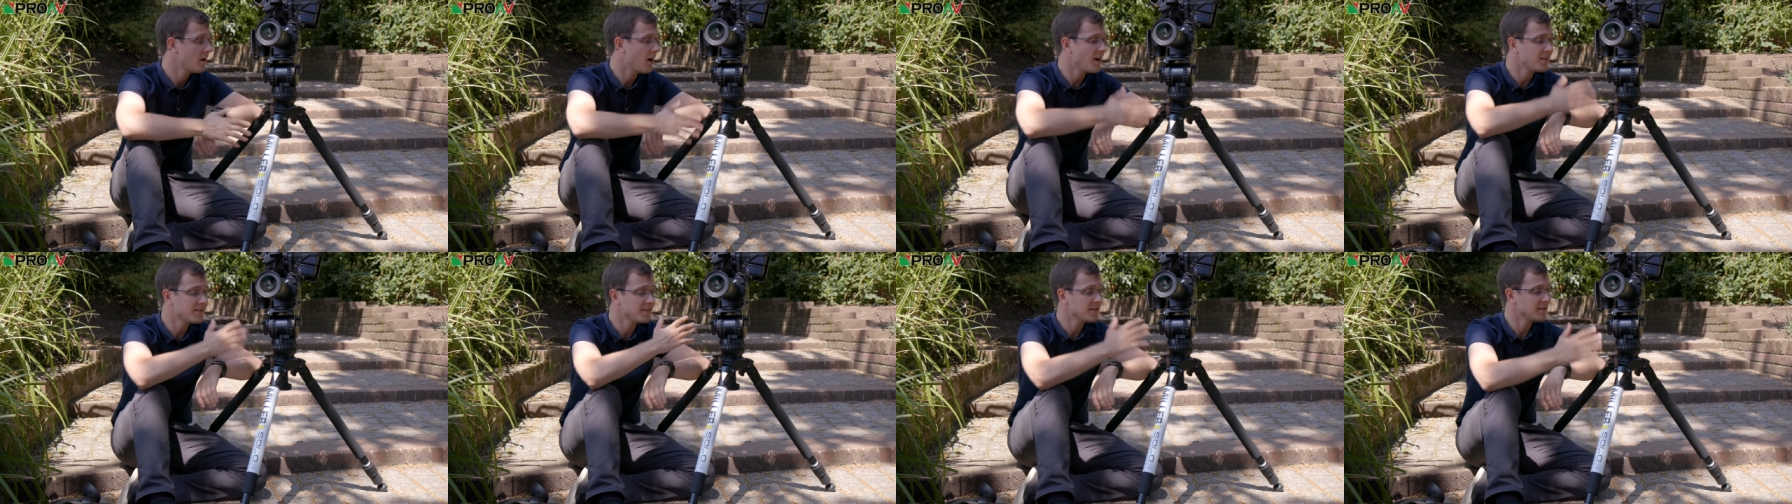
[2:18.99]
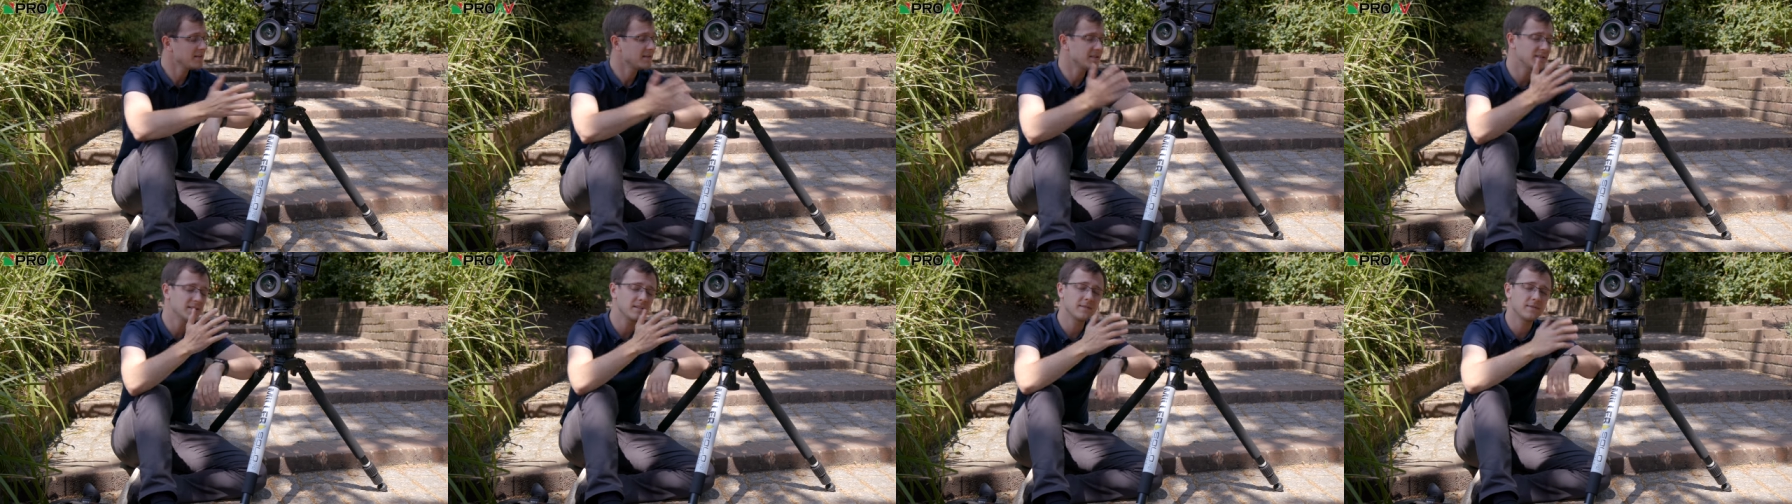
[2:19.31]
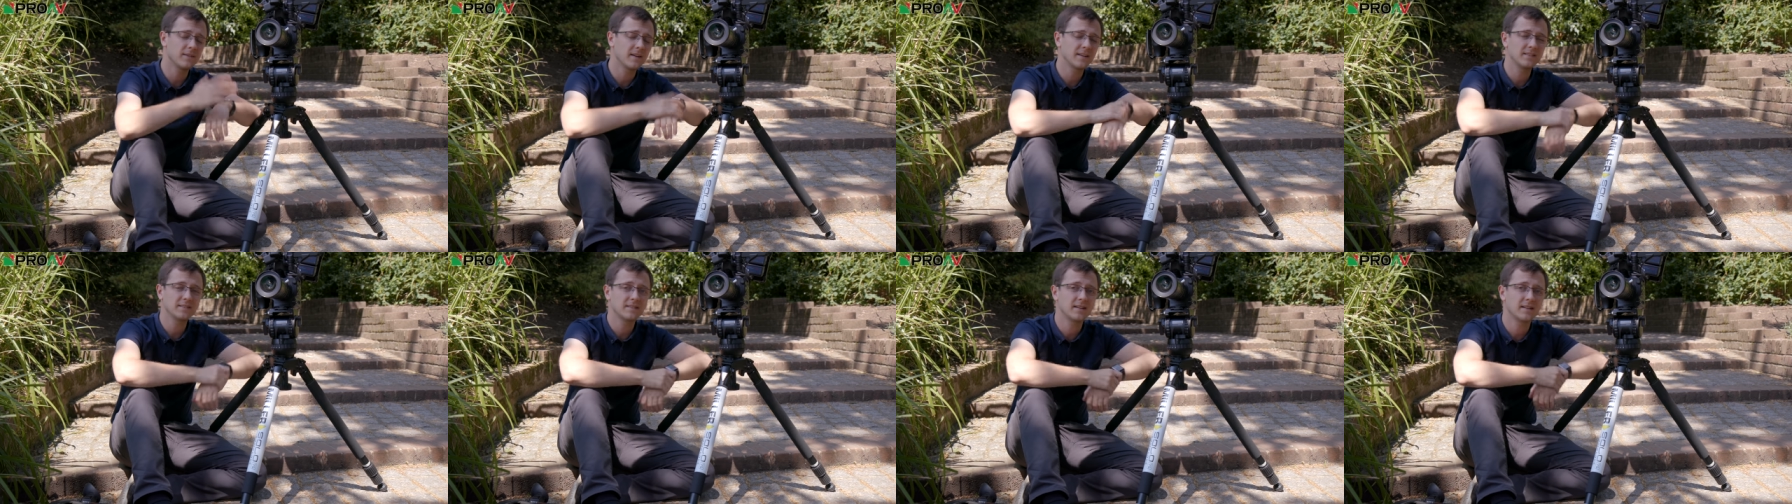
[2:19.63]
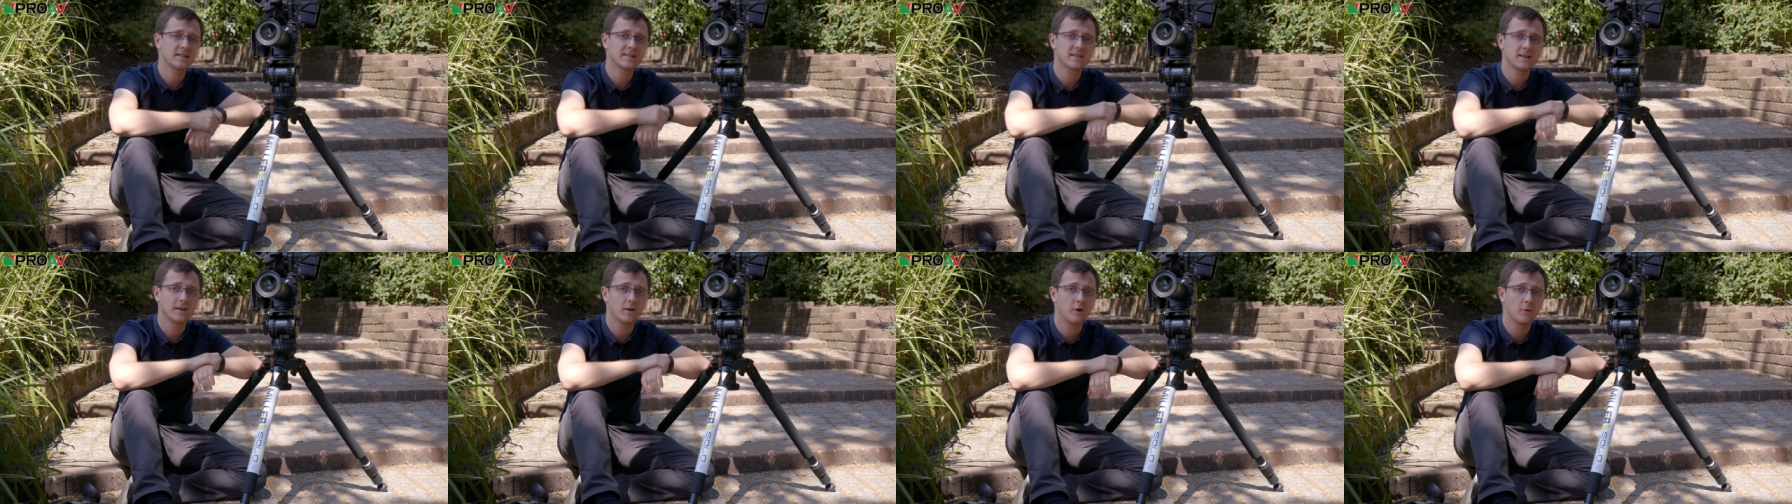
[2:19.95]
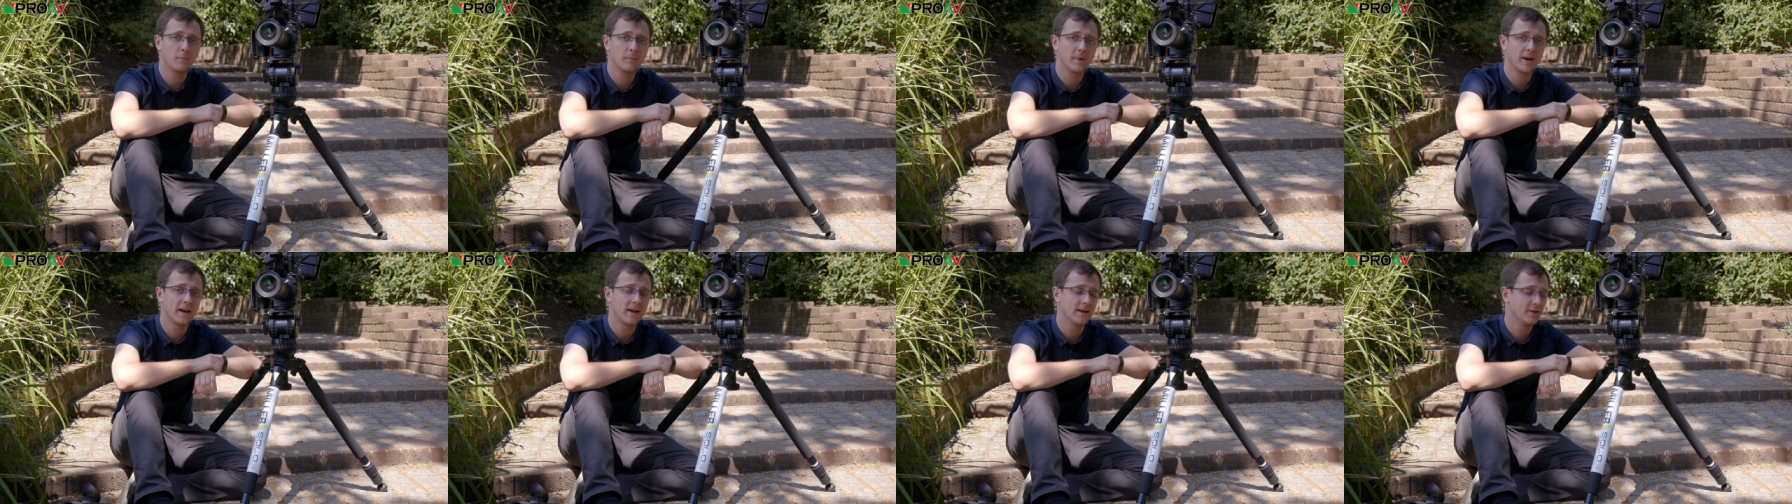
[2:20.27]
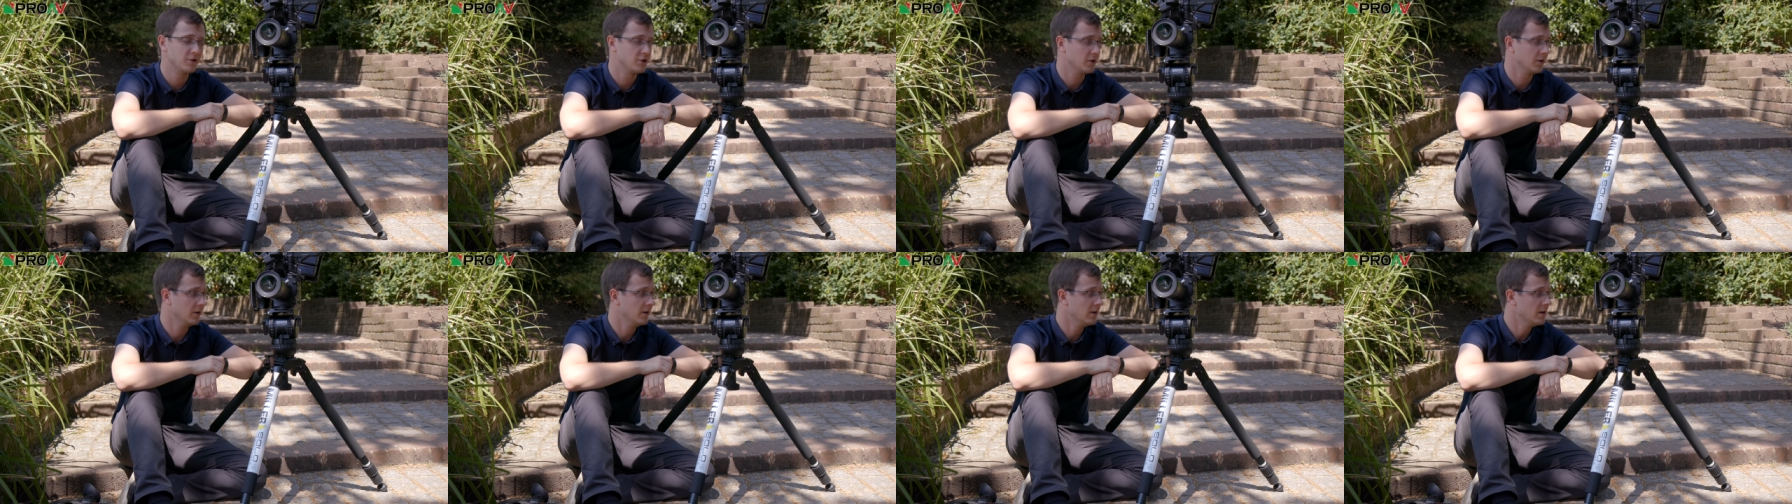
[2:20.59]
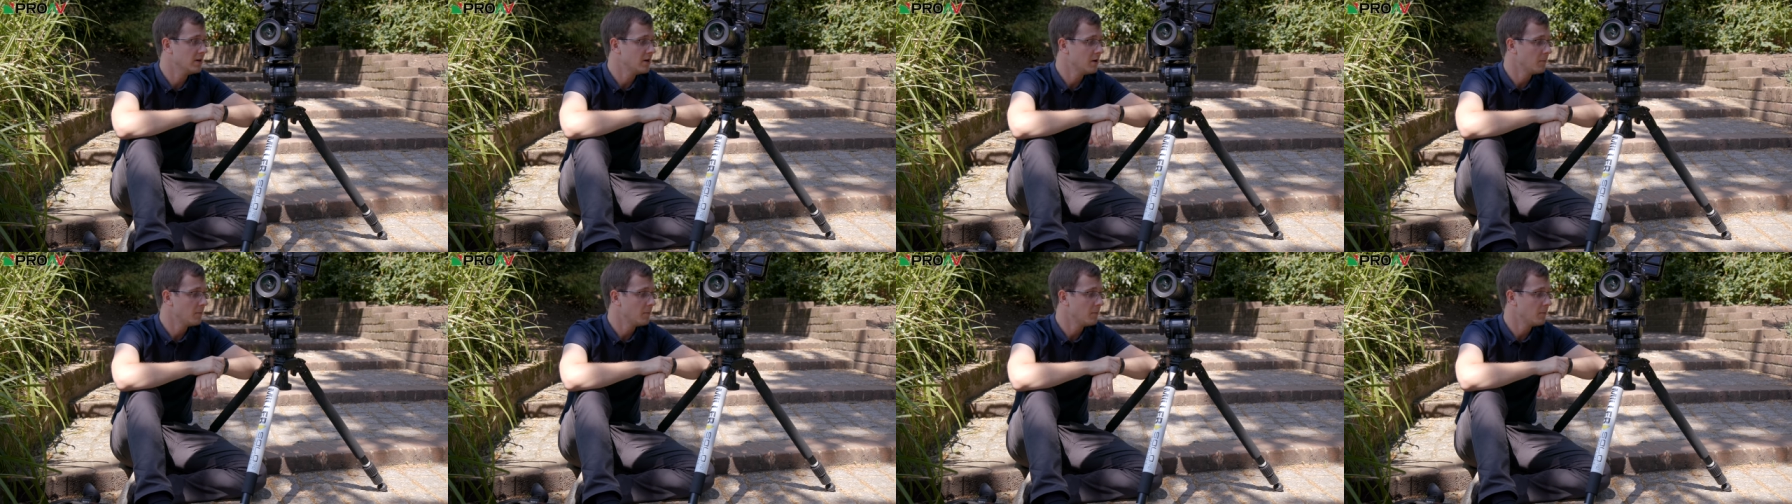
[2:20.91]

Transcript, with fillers: I think this is a fantastic combination,